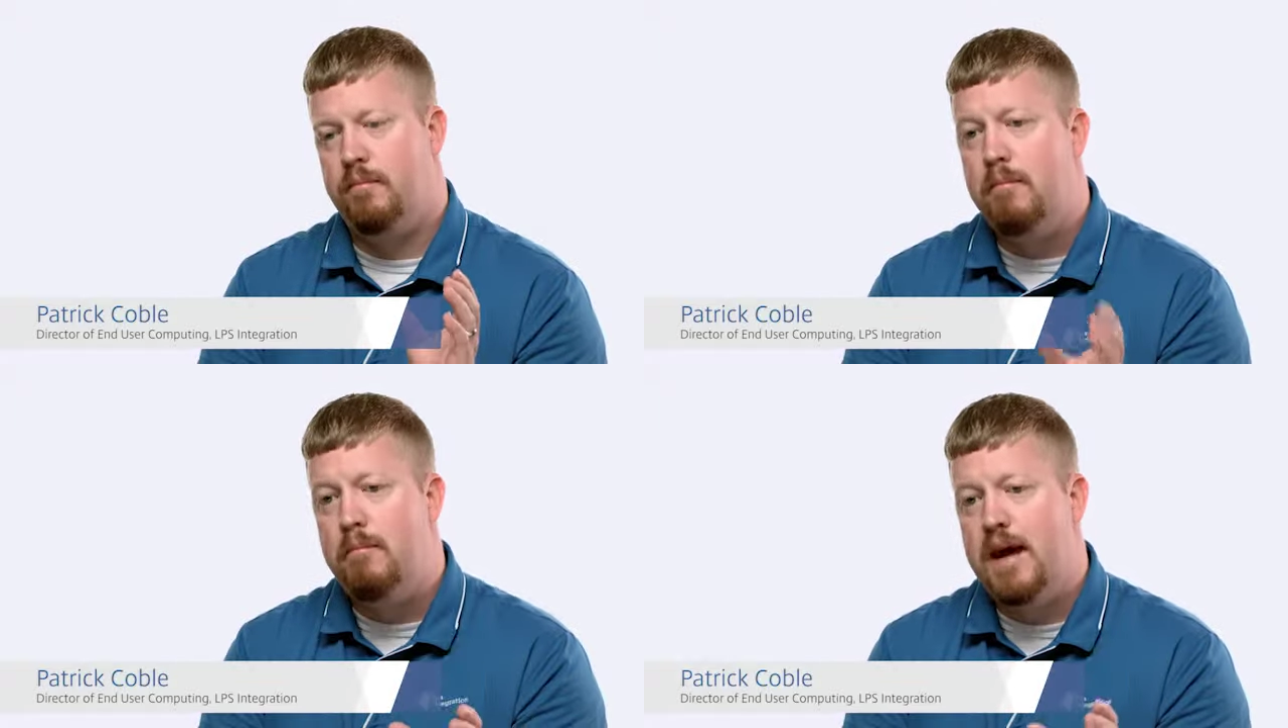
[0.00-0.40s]

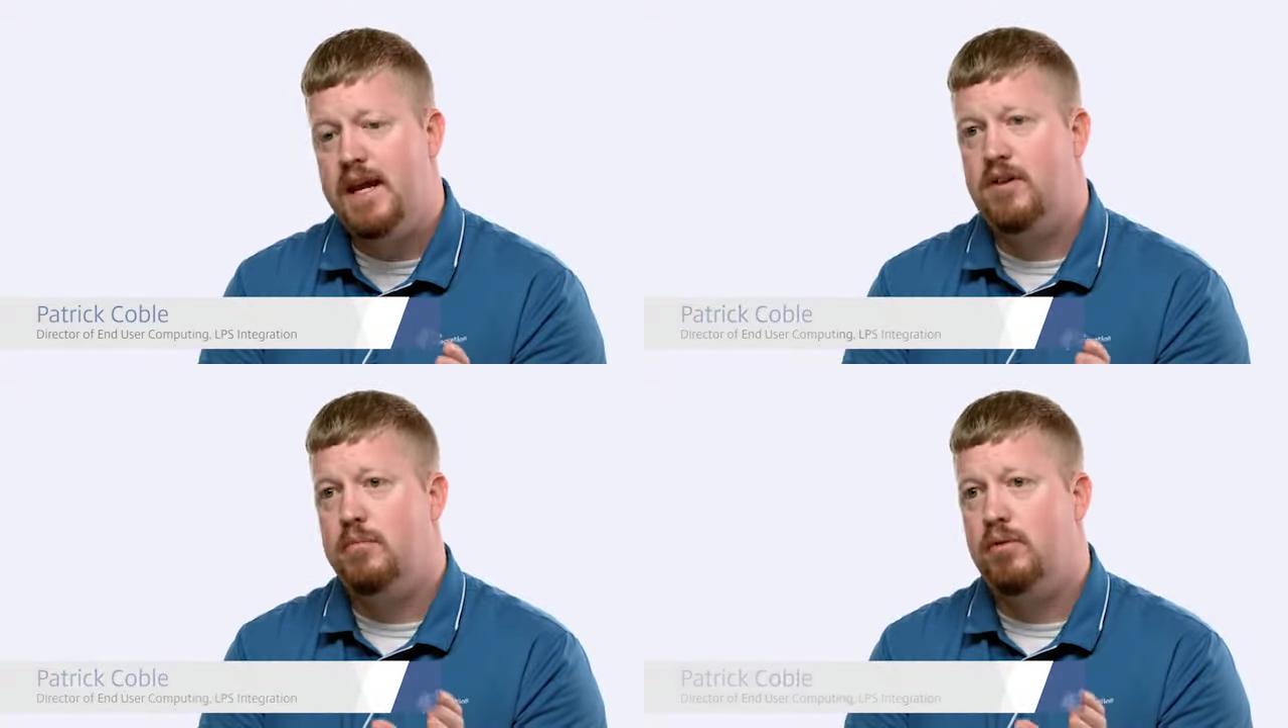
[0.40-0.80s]

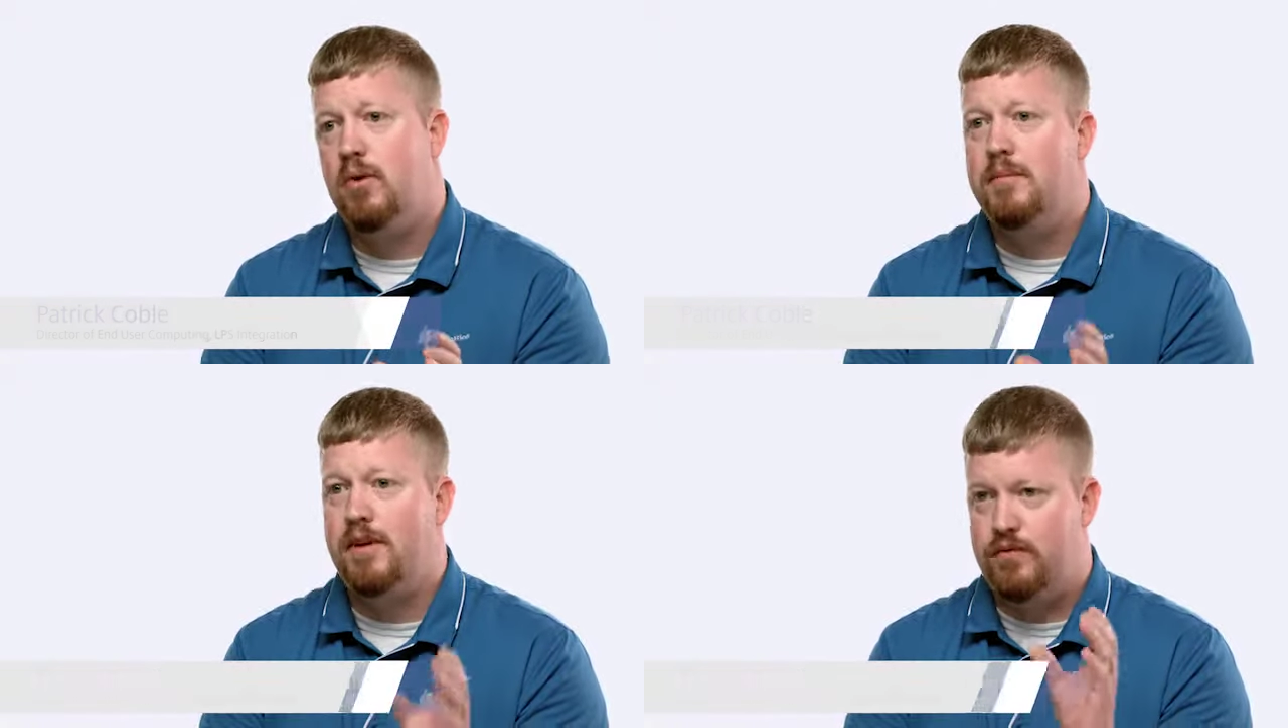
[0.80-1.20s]
make
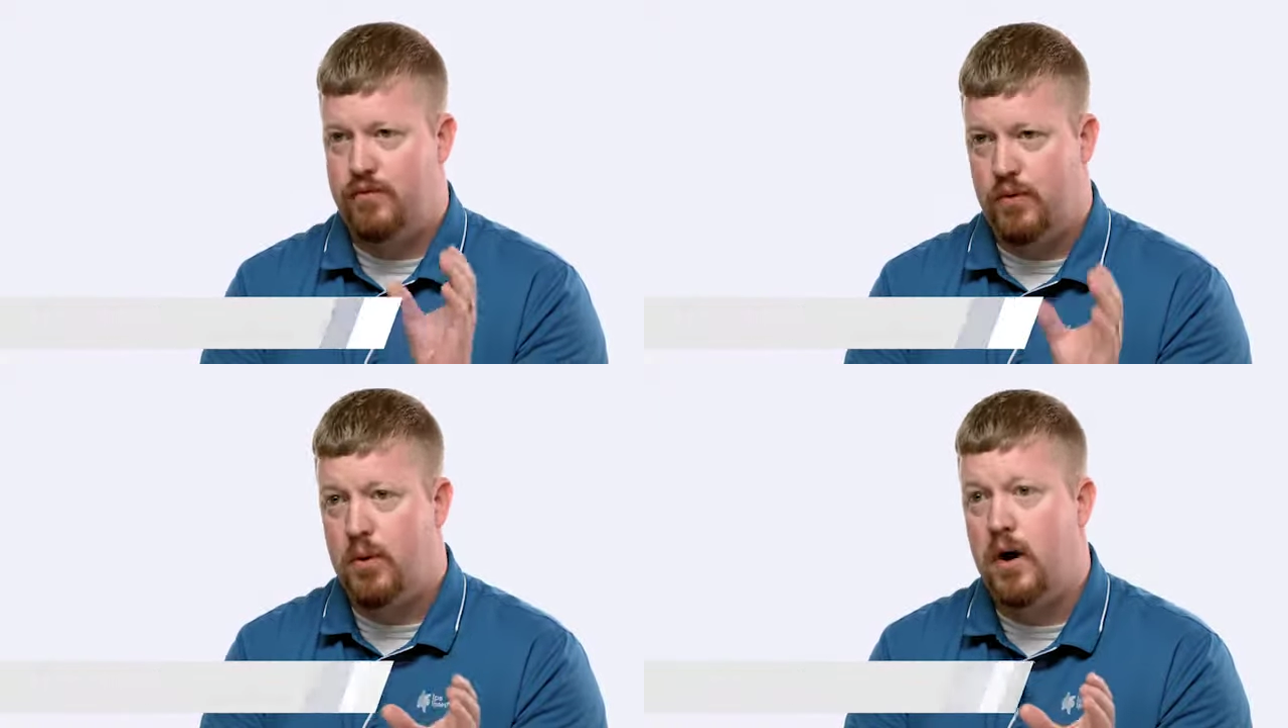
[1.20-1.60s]
deployments
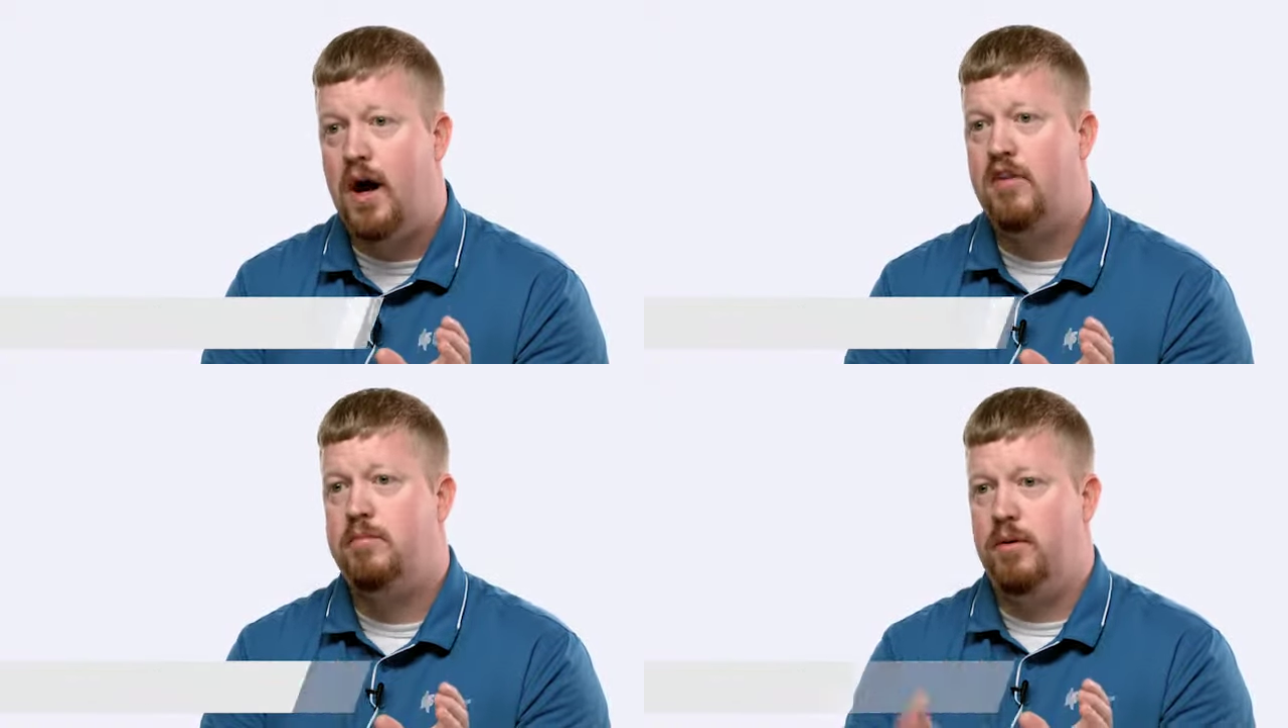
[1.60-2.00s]
for
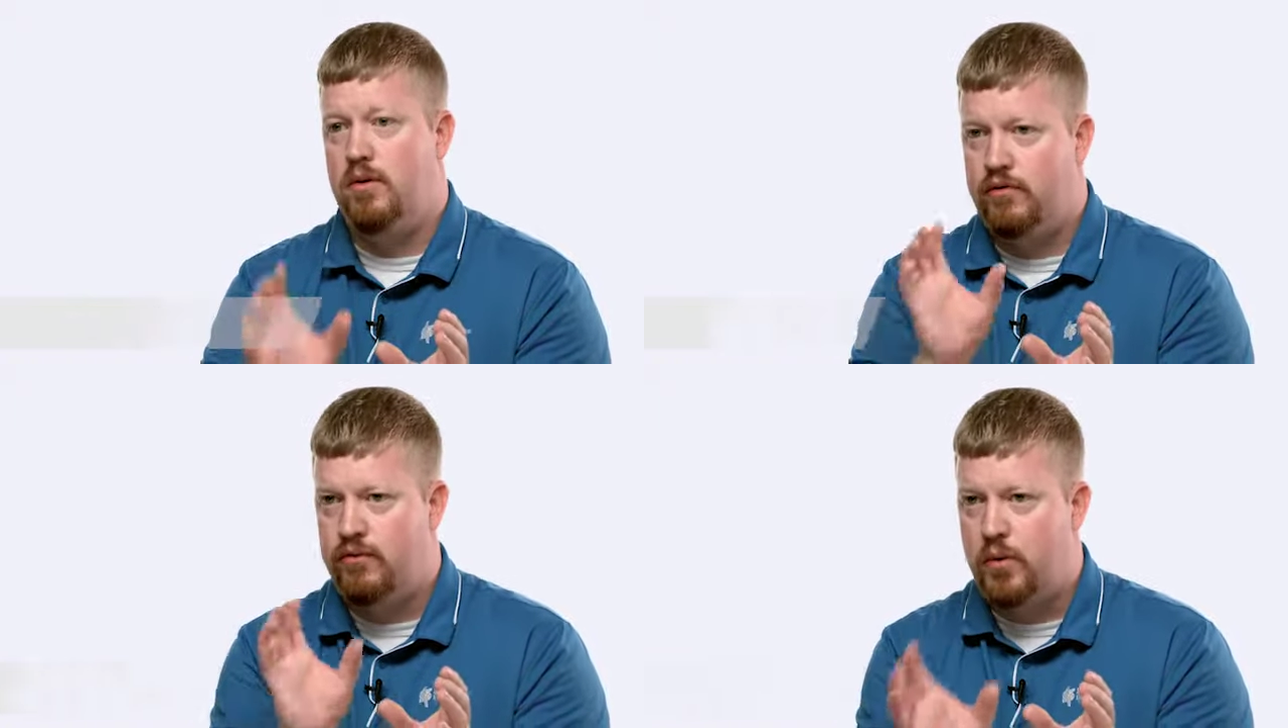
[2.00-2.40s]

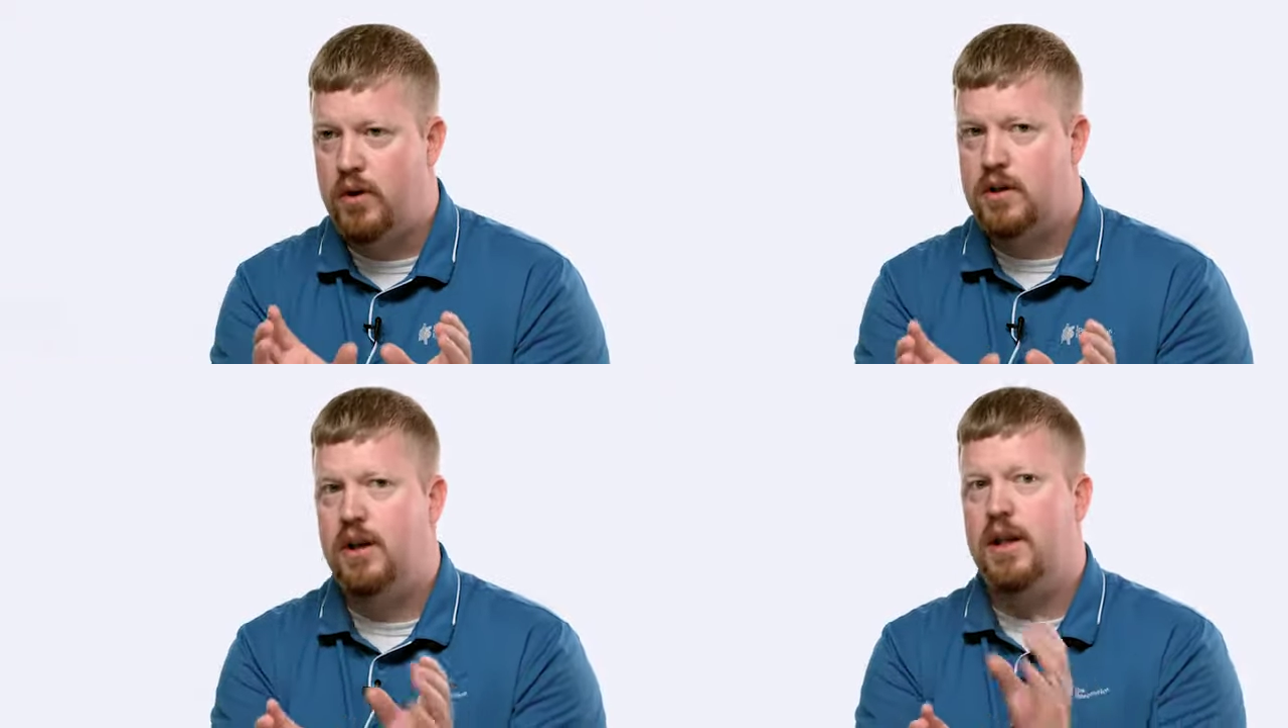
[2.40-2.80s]
hospitals,
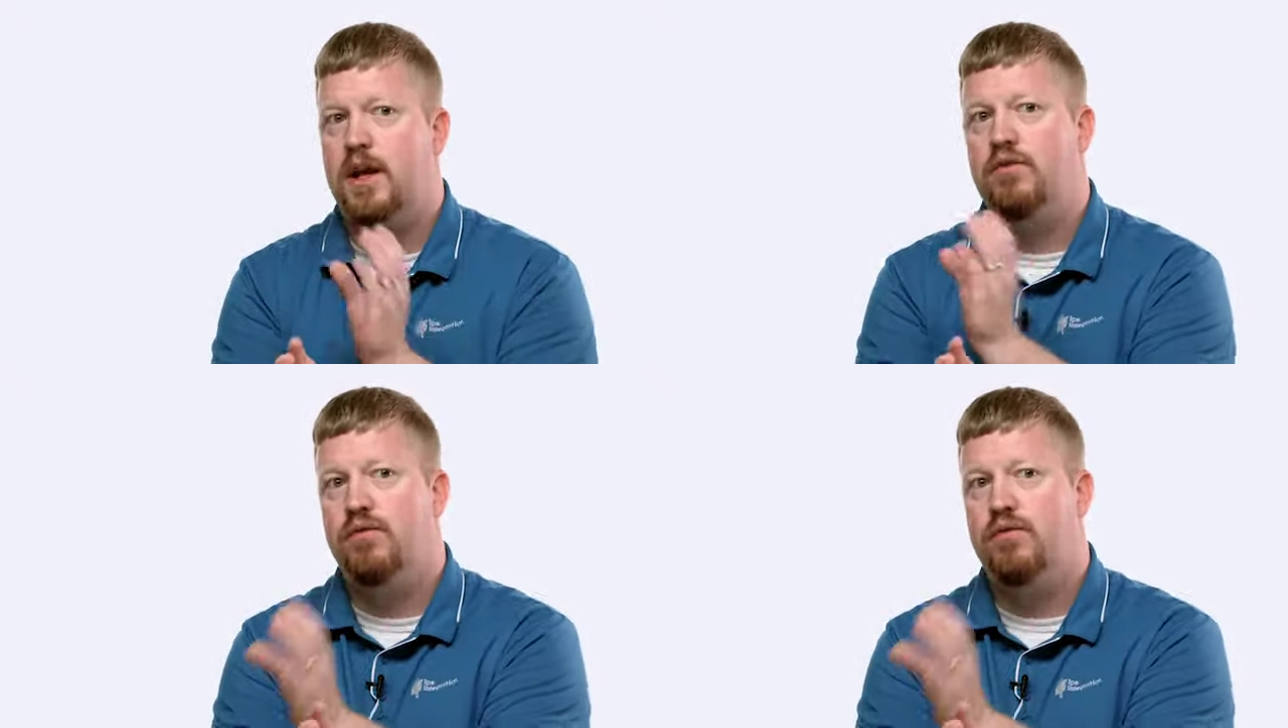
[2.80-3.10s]
for clinics,